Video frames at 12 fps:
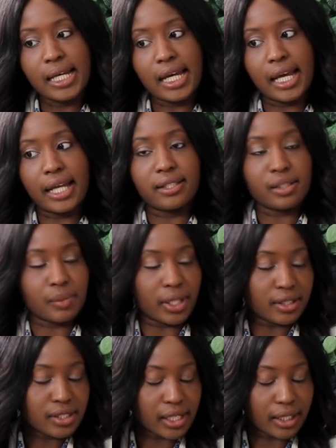and some
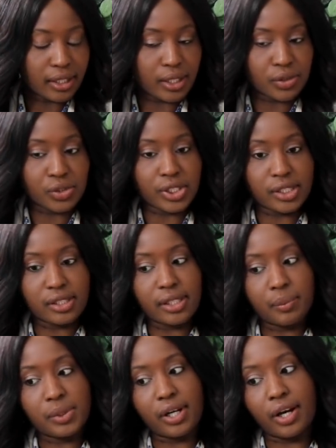other select countries in
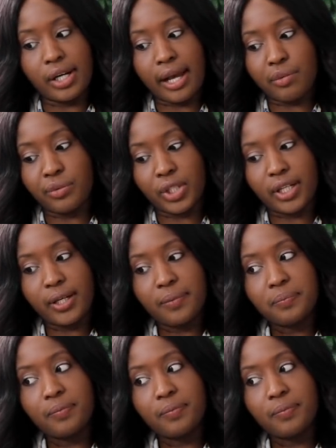sub-Saharan Africa.